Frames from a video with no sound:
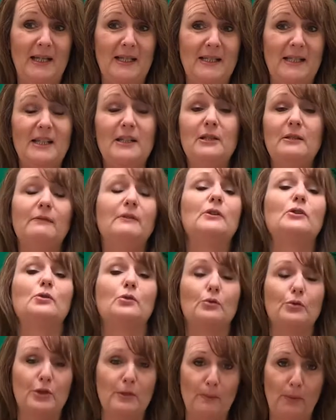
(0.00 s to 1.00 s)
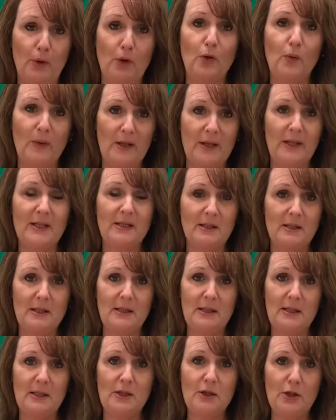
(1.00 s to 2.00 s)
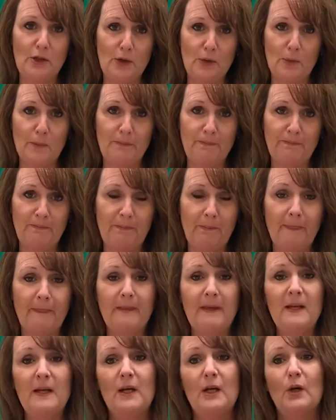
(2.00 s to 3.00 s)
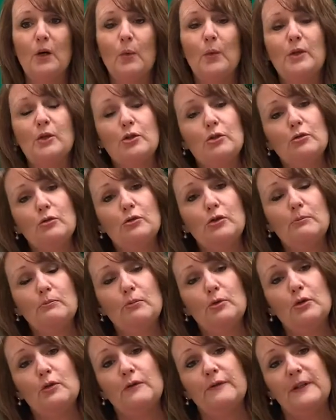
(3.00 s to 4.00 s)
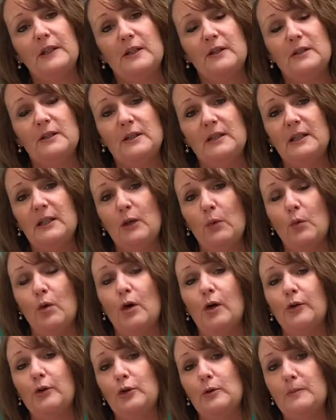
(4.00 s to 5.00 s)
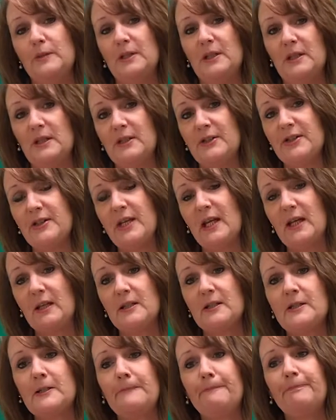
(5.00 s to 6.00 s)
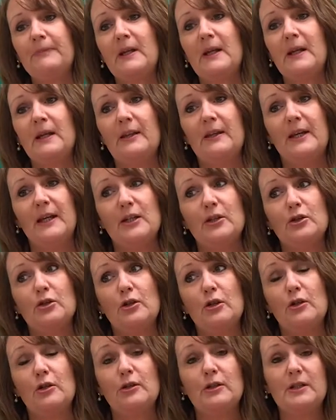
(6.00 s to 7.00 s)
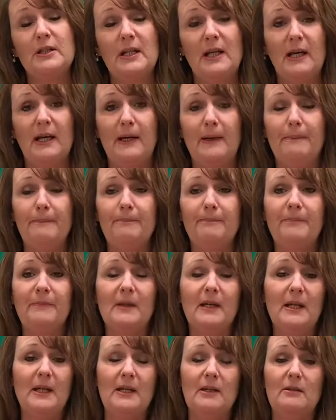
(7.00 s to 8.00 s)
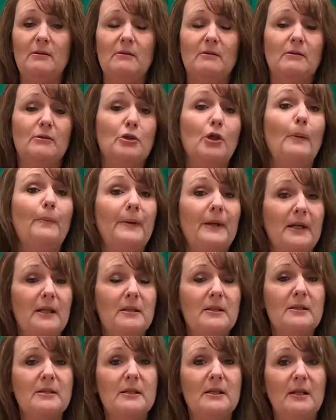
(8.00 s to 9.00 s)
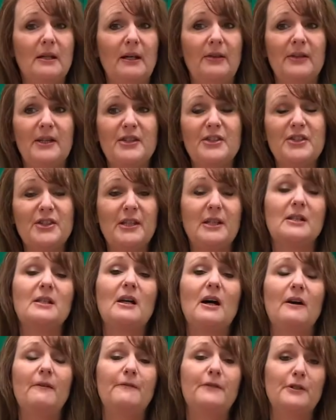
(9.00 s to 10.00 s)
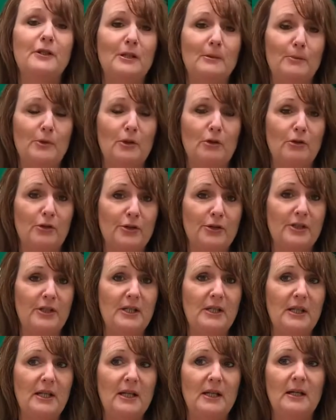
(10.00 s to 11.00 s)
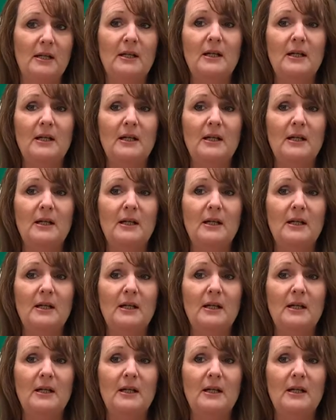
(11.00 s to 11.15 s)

individual support where that's needed too. When children move into year 1 up to year 6, they're taught in topics, and there's 6 half terms across the year.